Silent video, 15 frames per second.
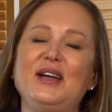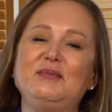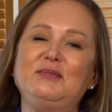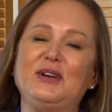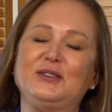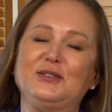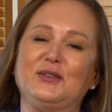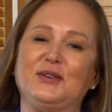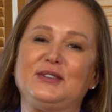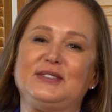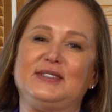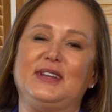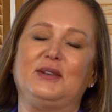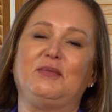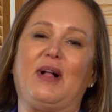I'm Dr.
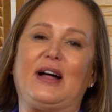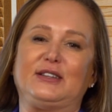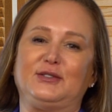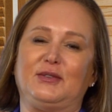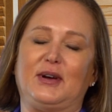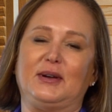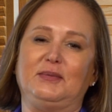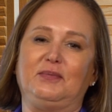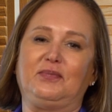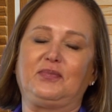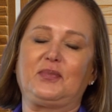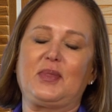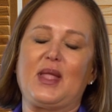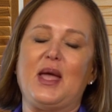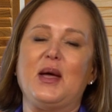Christina Blatchford.
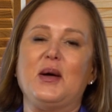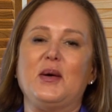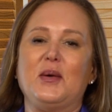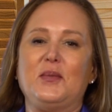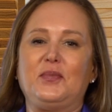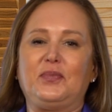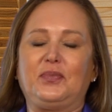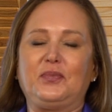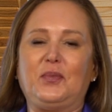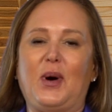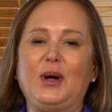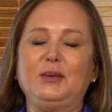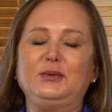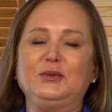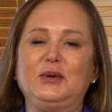
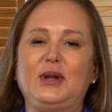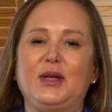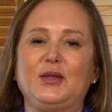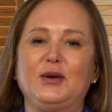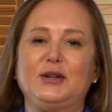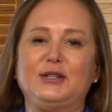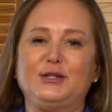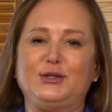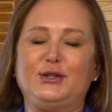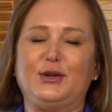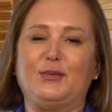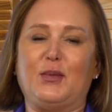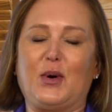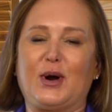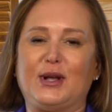Welcome to another edition
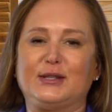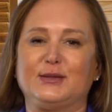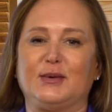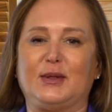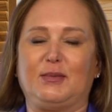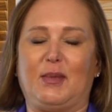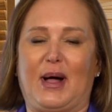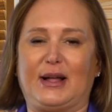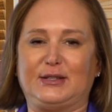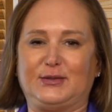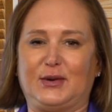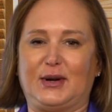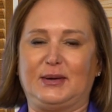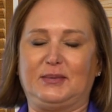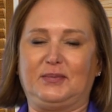of Mornings with
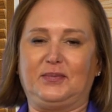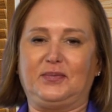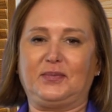Blatchford.